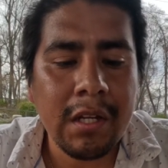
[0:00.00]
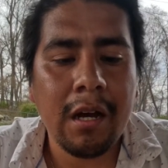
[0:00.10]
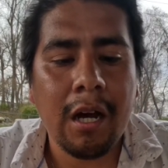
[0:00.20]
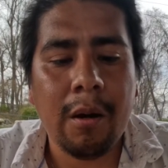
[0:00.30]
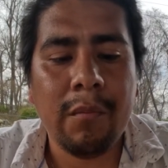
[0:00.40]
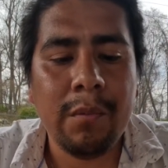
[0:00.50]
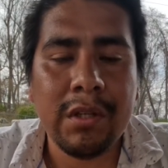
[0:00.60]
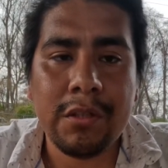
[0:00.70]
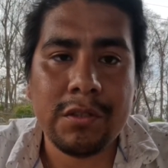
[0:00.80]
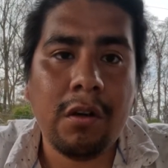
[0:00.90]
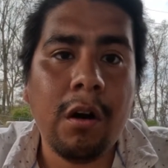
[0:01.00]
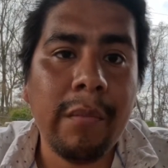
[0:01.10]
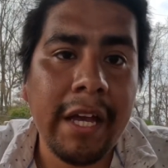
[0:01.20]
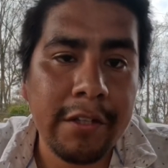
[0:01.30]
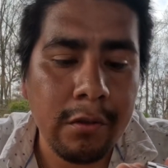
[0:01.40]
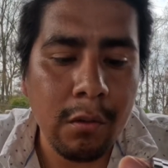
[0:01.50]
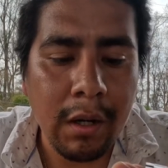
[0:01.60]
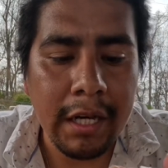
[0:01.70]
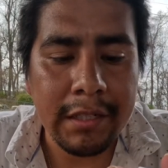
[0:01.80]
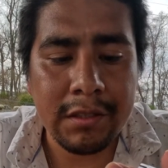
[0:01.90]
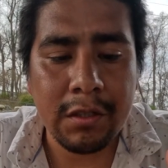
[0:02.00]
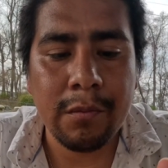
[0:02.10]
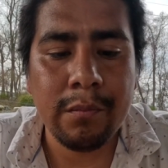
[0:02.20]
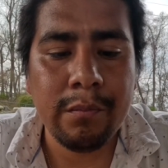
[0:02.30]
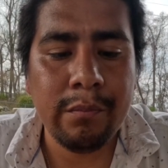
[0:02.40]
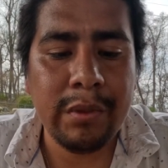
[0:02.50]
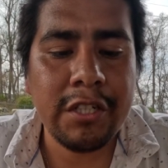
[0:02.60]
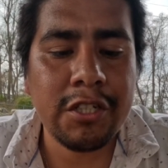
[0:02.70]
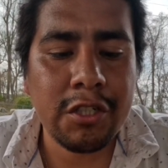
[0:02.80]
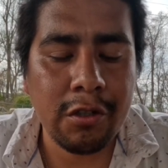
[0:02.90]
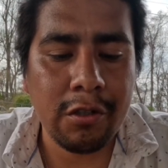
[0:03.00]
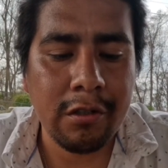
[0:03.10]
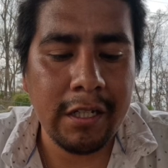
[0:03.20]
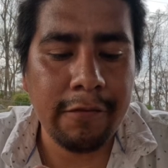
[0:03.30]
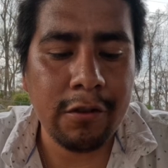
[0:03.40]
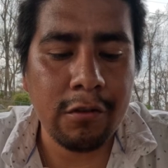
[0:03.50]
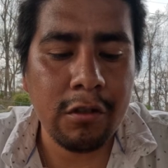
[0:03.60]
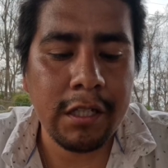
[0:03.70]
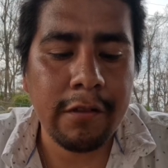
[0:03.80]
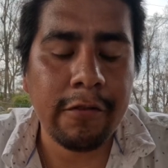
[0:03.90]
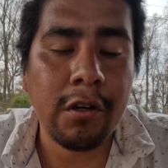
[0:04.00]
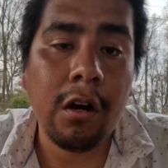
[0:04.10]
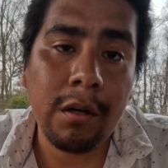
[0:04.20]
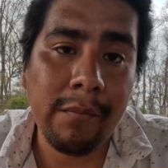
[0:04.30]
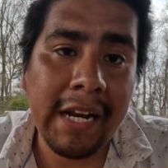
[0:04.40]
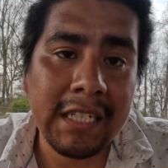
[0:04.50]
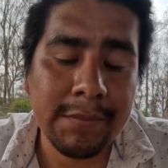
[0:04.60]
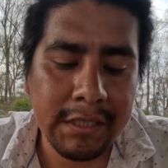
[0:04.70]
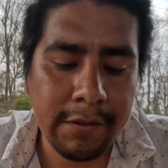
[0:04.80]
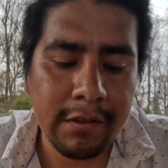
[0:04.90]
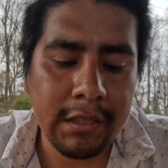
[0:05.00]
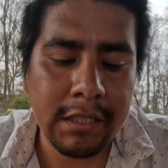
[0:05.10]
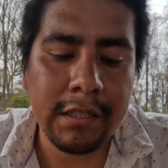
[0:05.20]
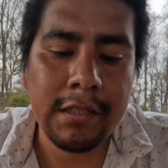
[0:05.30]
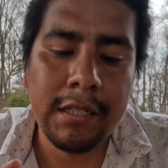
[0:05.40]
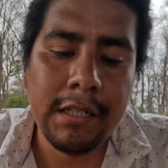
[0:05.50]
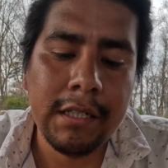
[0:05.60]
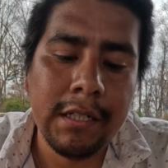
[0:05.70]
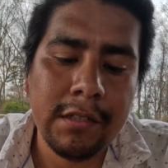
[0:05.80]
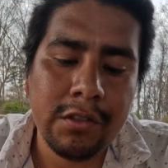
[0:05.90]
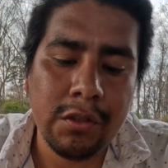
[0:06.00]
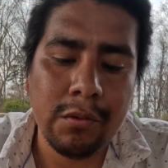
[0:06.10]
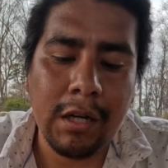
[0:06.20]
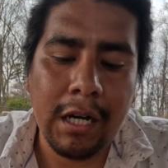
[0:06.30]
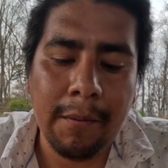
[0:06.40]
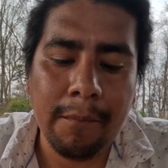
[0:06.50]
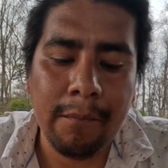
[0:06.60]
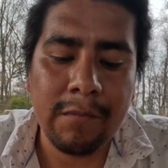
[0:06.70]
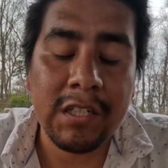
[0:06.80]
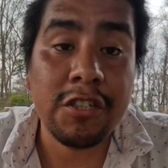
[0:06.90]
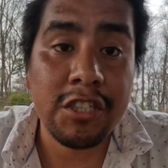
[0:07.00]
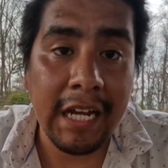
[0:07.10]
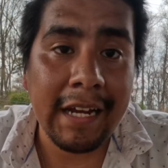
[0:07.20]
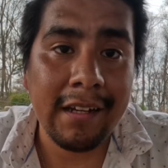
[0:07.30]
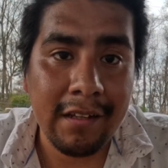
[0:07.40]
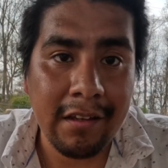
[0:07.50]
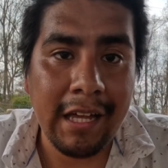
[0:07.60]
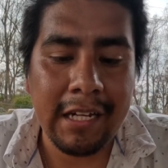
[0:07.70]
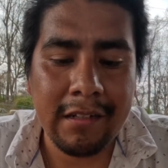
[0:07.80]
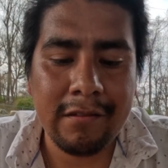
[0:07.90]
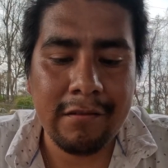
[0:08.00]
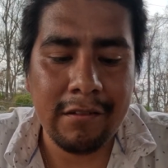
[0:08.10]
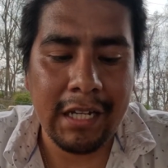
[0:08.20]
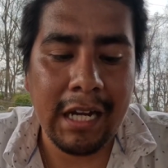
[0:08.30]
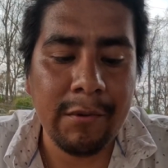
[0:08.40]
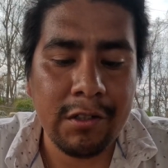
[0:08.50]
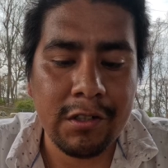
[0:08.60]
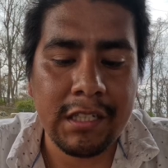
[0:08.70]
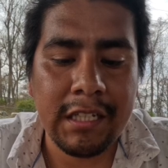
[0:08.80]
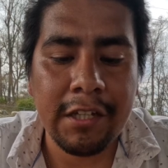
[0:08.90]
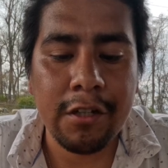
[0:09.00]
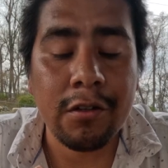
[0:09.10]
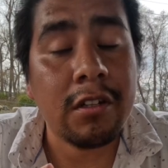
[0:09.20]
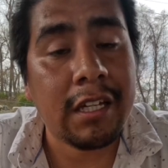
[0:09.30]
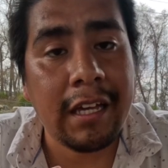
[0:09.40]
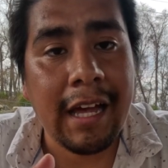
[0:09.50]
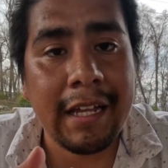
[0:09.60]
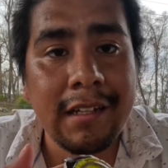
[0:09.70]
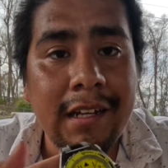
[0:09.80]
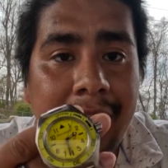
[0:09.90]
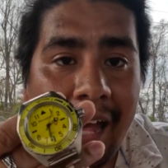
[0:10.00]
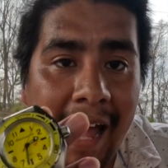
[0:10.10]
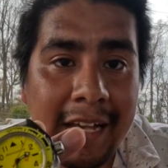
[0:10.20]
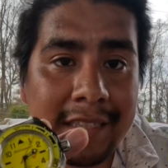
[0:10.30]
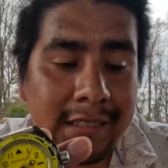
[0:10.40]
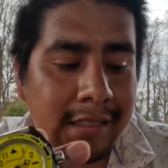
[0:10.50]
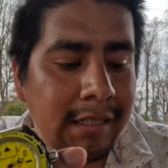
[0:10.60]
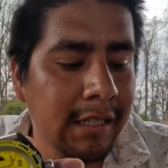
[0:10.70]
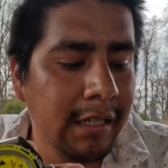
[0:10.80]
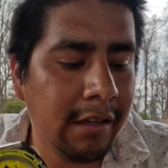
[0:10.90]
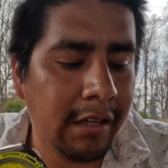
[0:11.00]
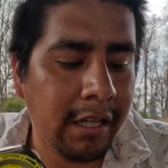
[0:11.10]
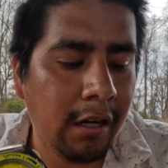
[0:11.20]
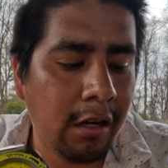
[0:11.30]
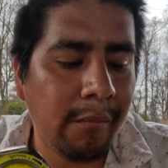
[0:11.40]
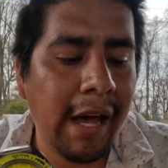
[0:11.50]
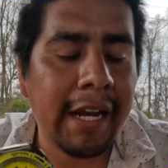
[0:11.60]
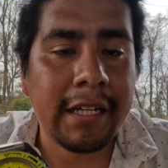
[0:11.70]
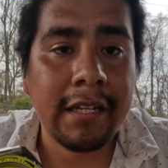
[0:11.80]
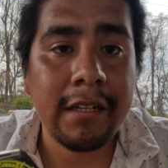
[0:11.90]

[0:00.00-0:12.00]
But those are all manual winds. So be sure, if you're looking for an automatic specifically, to check that the Komandirskie that you're looking at has the automatic